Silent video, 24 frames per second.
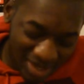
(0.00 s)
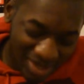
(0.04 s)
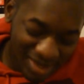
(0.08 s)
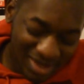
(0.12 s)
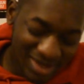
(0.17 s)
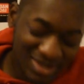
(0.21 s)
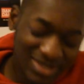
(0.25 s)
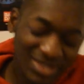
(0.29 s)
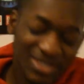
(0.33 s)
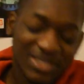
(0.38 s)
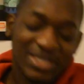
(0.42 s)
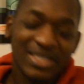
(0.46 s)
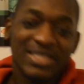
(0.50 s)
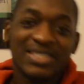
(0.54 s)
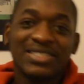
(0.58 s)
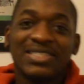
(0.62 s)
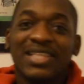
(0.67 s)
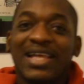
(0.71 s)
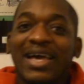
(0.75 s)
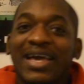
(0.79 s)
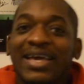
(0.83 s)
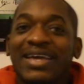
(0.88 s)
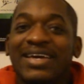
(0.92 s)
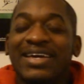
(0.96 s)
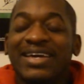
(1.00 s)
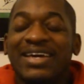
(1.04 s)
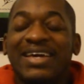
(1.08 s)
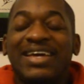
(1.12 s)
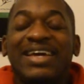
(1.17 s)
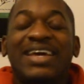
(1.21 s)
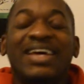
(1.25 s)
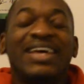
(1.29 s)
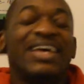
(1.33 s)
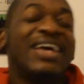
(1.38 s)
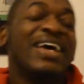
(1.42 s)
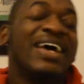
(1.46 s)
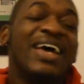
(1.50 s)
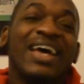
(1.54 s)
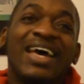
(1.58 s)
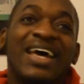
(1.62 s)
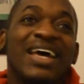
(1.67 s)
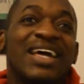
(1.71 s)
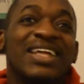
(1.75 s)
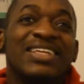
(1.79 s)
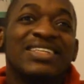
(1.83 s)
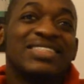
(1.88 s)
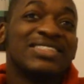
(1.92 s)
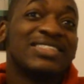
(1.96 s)
And she's like,
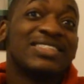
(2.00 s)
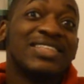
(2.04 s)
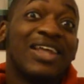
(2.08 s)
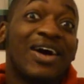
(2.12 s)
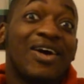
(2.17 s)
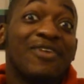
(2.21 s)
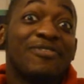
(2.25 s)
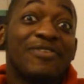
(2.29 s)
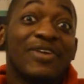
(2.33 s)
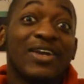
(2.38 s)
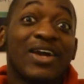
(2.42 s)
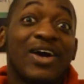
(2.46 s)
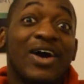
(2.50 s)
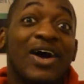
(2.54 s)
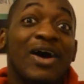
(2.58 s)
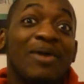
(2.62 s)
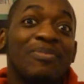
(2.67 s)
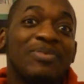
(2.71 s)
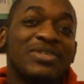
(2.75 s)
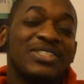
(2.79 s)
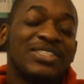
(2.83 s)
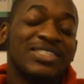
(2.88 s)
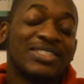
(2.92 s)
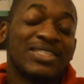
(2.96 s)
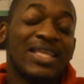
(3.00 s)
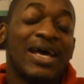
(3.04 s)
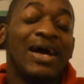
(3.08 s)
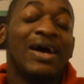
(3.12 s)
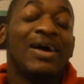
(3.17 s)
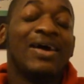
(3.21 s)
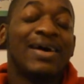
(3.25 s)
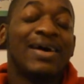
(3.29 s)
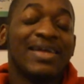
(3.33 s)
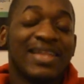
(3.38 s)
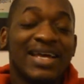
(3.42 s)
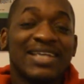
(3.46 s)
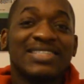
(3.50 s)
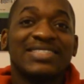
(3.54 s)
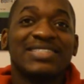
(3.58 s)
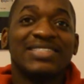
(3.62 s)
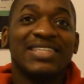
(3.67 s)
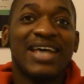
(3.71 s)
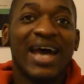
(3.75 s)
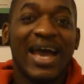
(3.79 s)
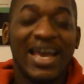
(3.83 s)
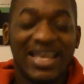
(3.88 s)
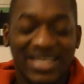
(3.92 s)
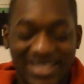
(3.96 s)
just laughing it up, and she's like, oh, that's
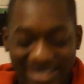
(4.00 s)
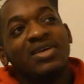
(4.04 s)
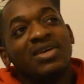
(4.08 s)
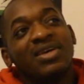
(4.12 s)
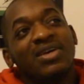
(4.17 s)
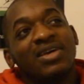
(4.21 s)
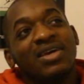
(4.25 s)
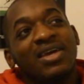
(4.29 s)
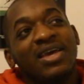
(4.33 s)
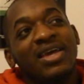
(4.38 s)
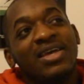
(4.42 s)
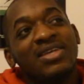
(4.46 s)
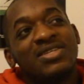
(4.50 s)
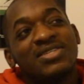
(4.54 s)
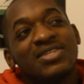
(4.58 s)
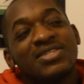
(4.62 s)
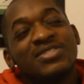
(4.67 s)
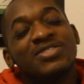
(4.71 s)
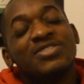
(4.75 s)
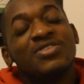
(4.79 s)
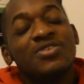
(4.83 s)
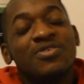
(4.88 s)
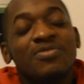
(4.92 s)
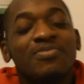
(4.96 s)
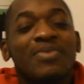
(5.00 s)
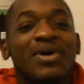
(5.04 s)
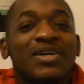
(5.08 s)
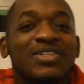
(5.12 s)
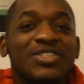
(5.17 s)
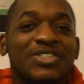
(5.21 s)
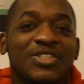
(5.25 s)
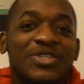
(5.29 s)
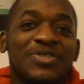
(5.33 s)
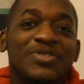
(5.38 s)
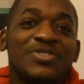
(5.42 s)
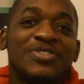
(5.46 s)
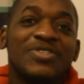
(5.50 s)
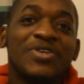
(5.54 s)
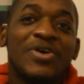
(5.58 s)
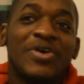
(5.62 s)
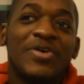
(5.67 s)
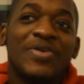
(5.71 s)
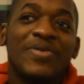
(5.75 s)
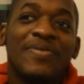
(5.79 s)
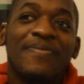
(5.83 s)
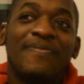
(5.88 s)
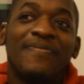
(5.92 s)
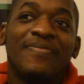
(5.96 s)
nice. It's just too much too
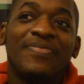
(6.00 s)
soon.